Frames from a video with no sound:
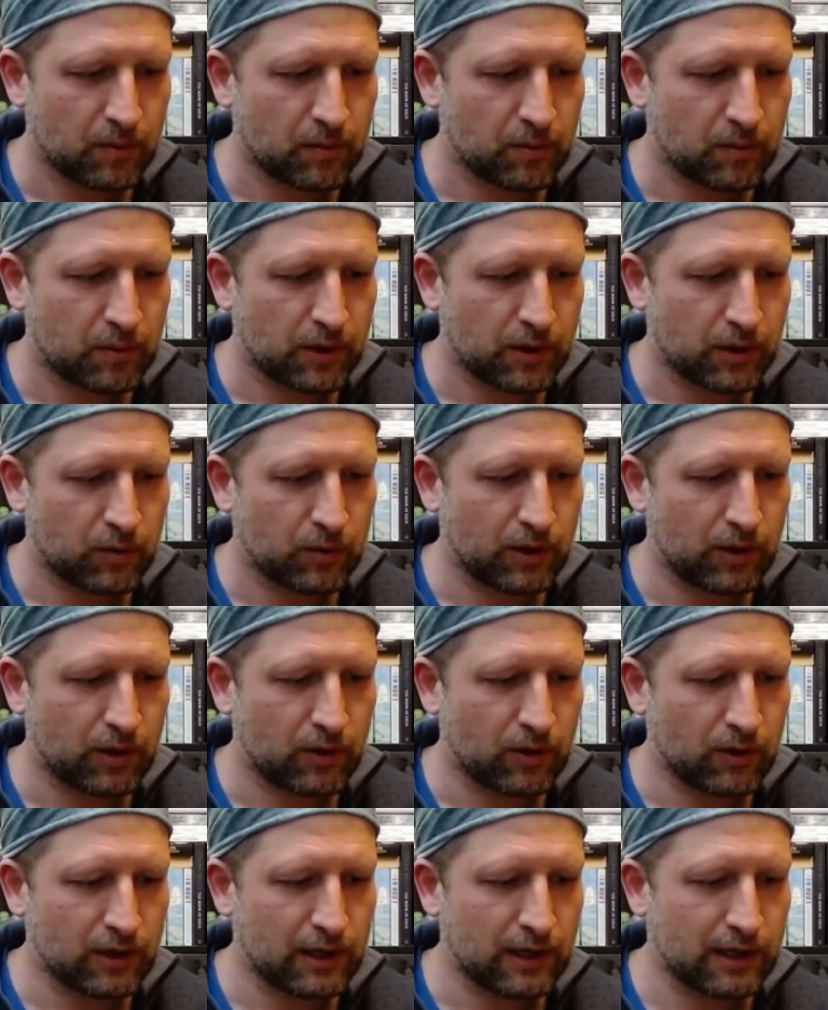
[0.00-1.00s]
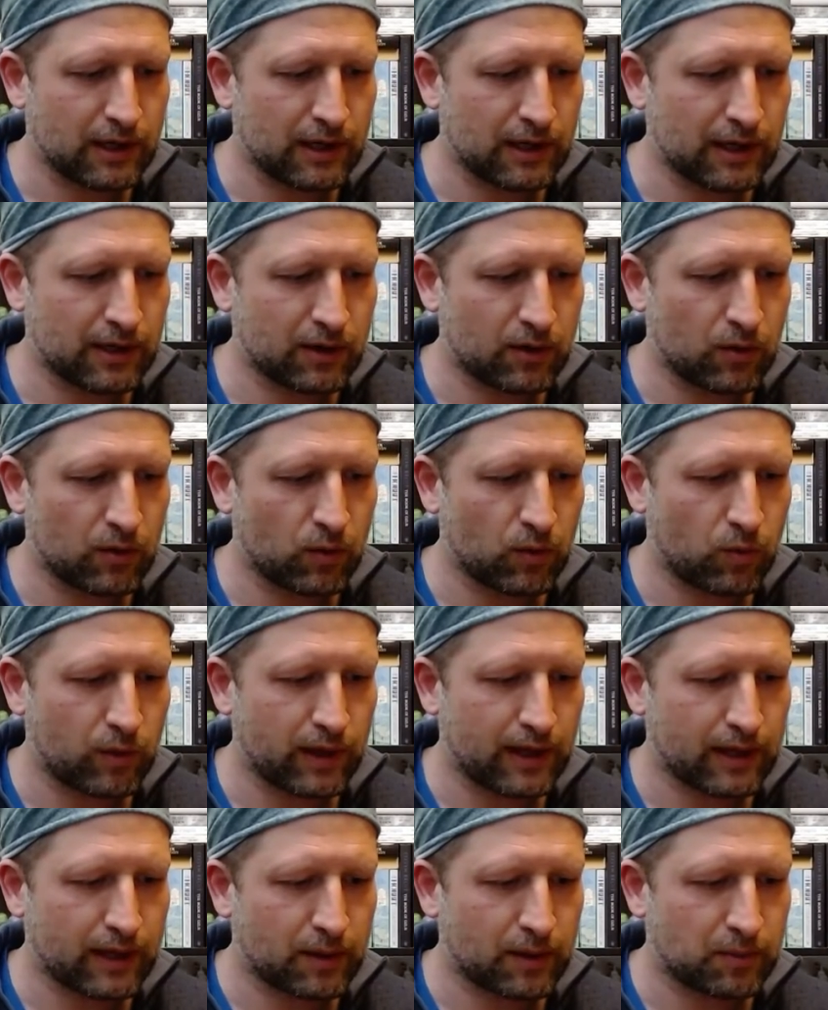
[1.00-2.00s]
But we only need to
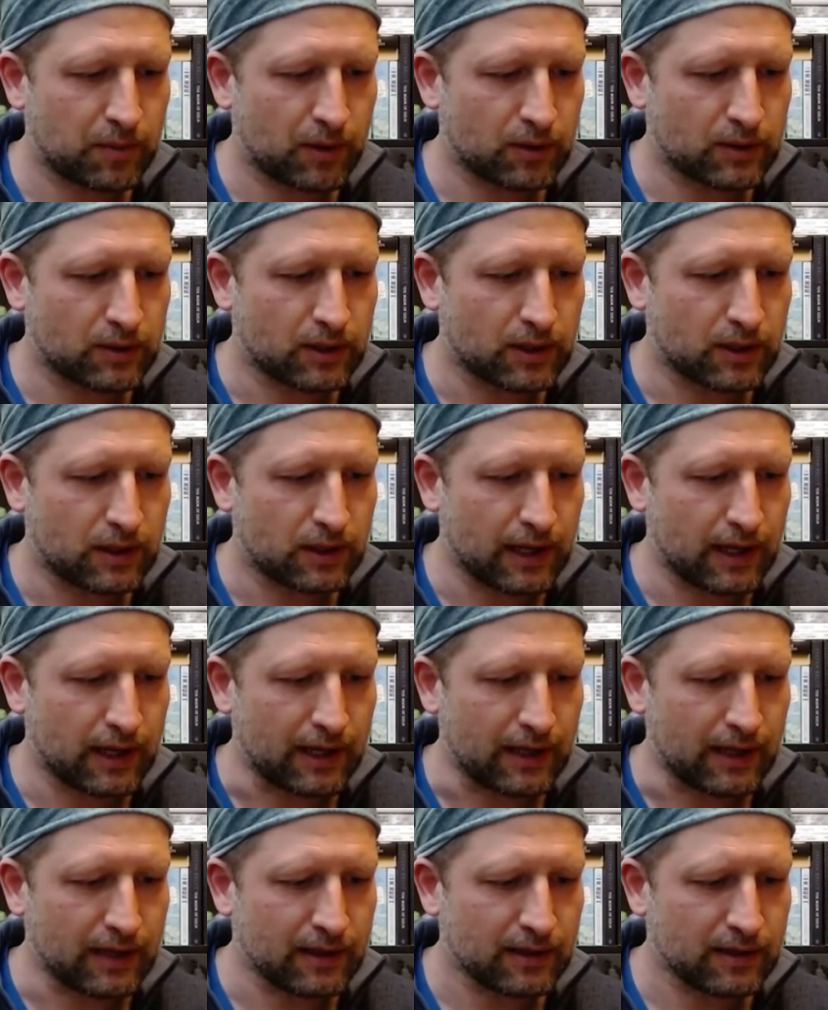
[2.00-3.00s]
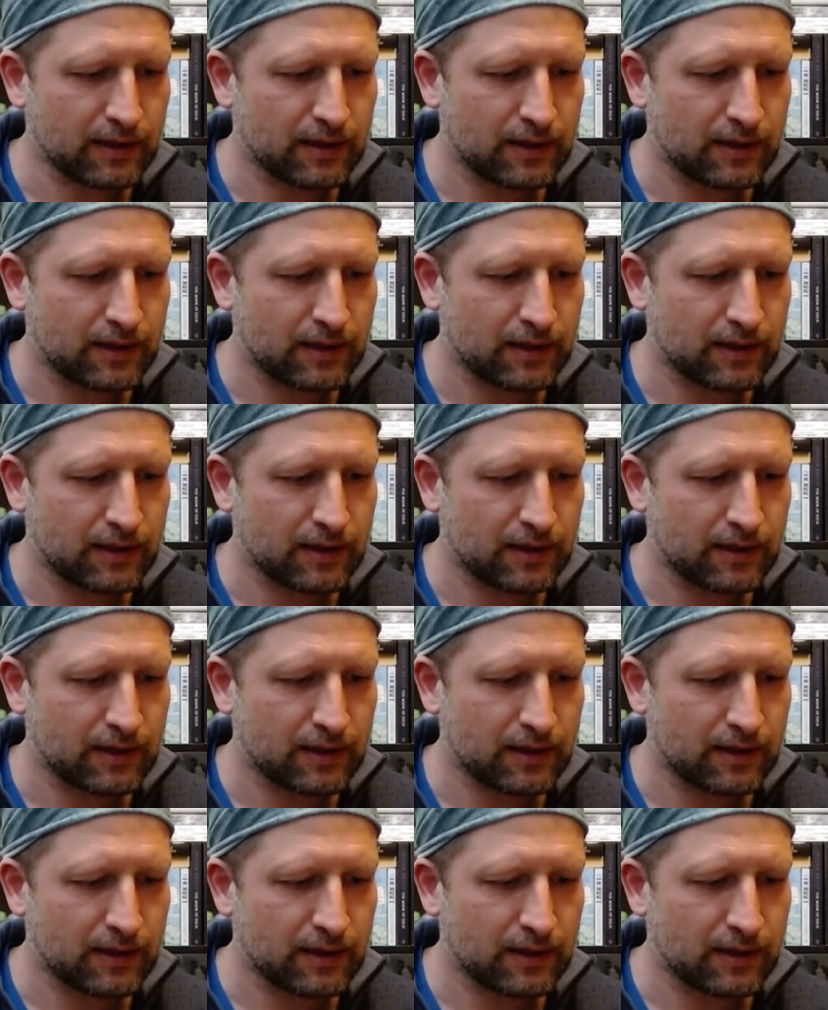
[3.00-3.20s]
wait about a day